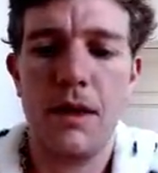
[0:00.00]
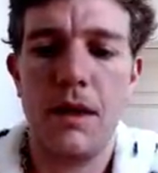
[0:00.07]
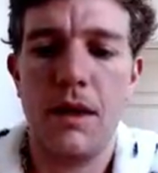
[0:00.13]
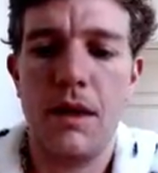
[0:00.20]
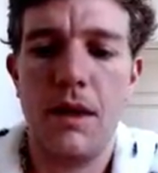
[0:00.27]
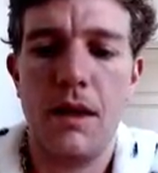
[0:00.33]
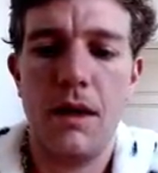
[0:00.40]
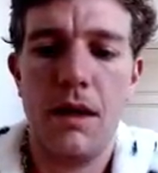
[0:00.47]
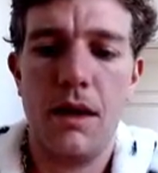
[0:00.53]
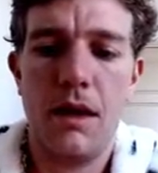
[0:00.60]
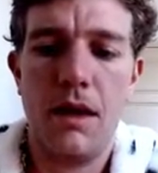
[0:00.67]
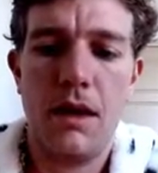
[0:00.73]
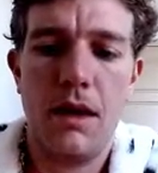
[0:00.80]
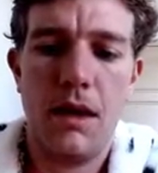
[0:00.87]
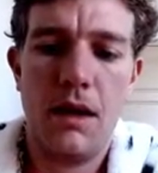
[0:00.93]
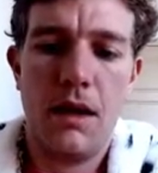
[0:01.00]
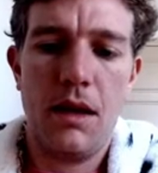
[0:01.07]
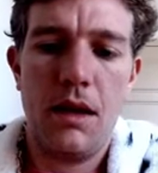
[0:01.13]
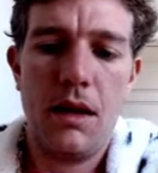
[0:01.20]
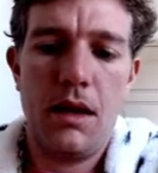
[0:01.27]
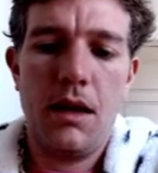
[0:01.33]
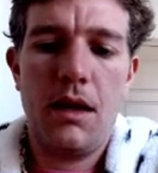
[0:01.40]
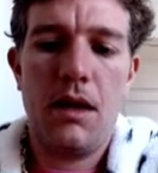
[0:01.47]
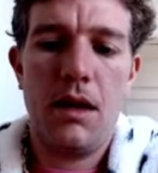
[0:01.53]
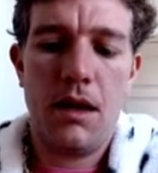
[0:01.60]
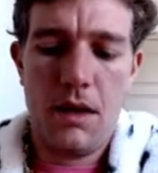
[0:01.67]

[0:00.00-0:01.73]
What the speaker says: No one is speaking in this clip.